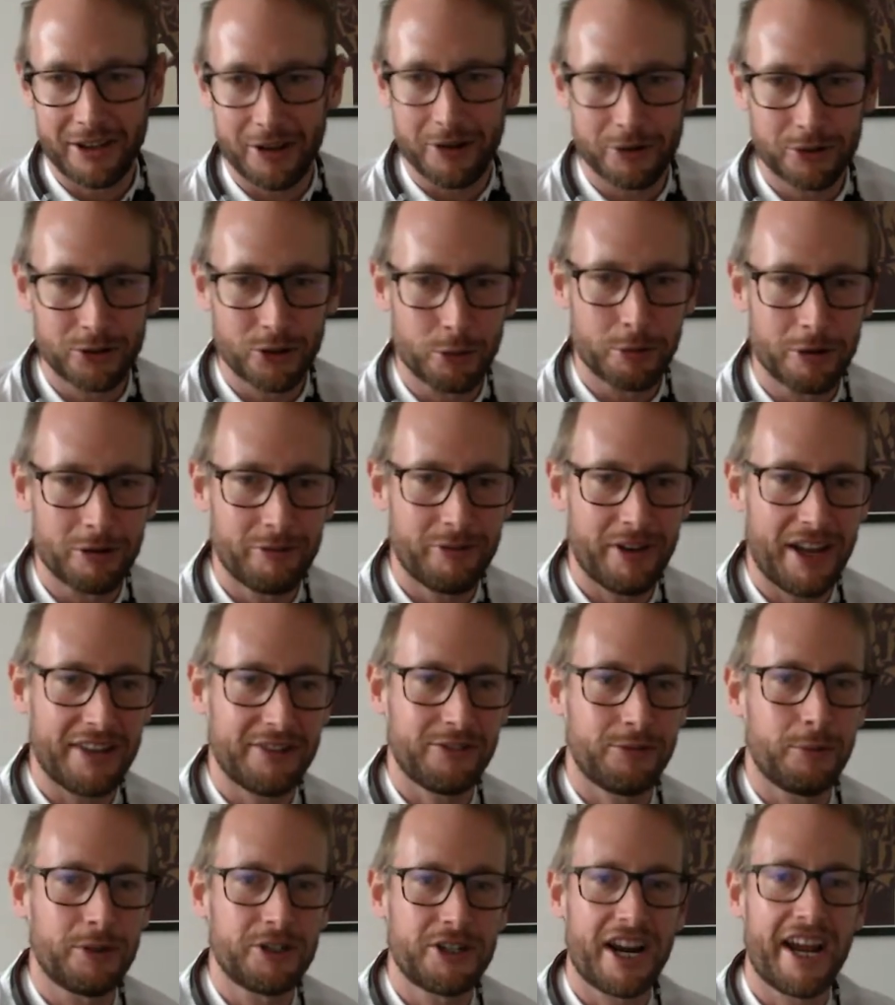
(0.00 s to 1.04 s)

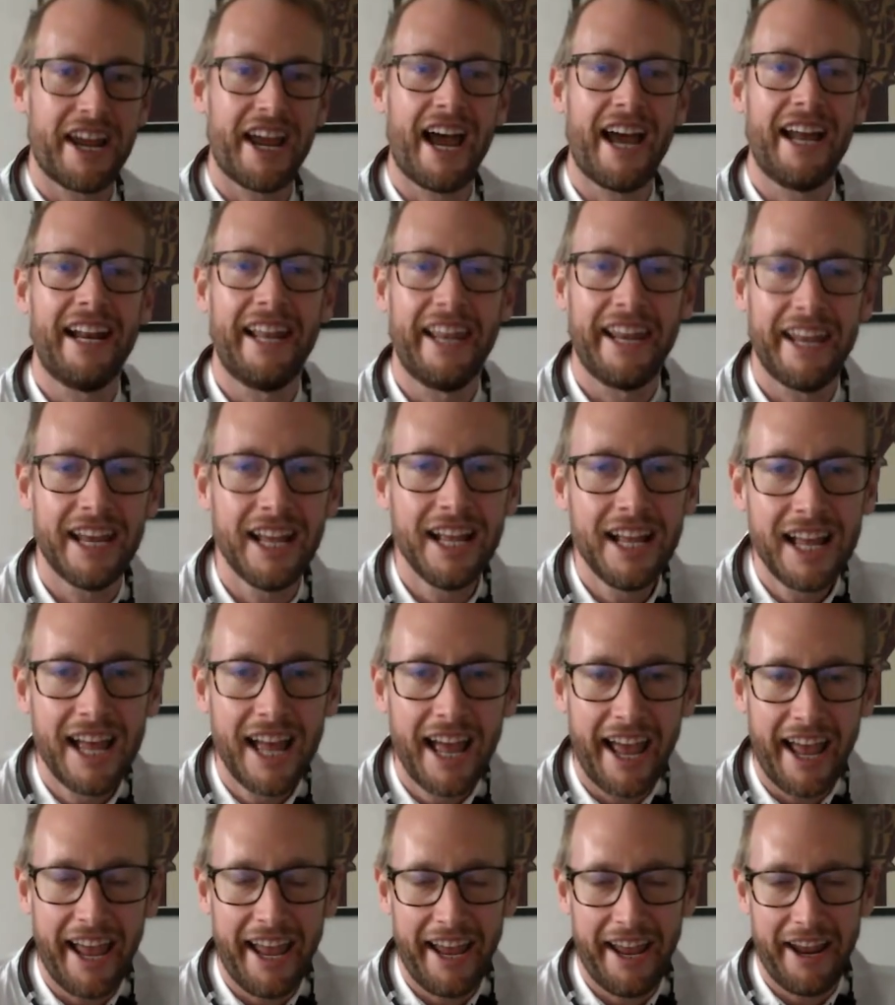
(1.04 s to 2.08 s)
Oktoberfest, which I highly
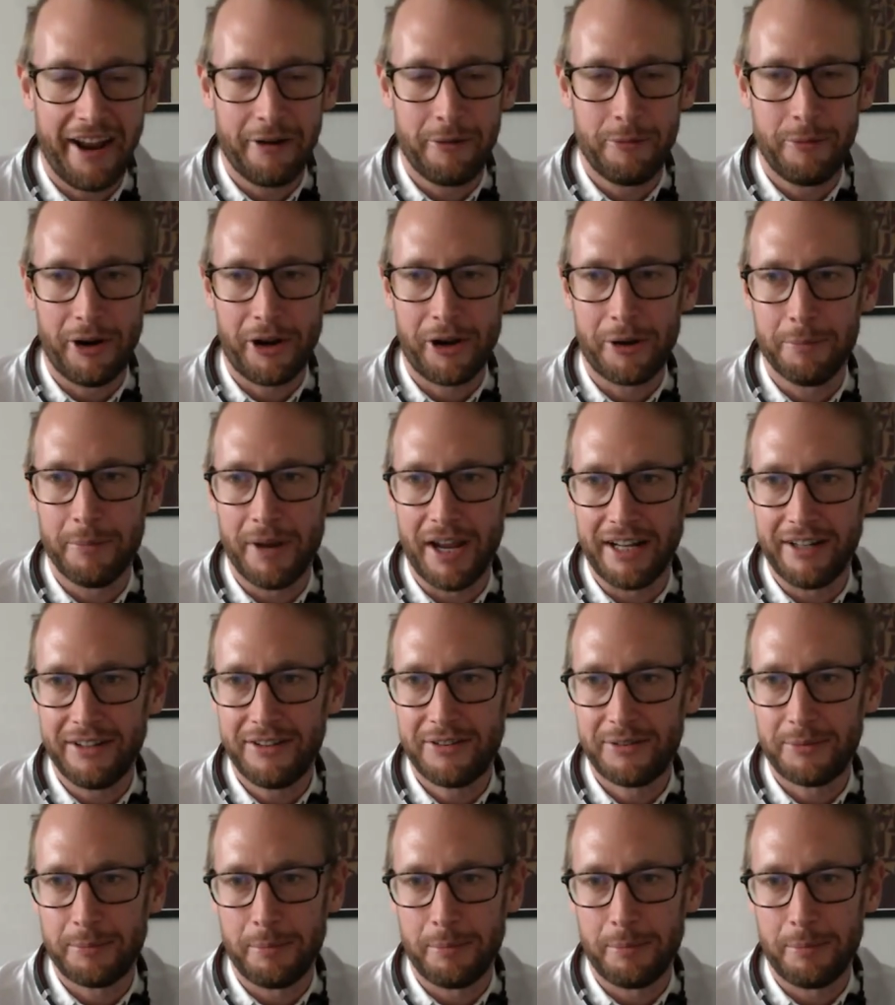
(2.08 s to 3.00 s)
recommend.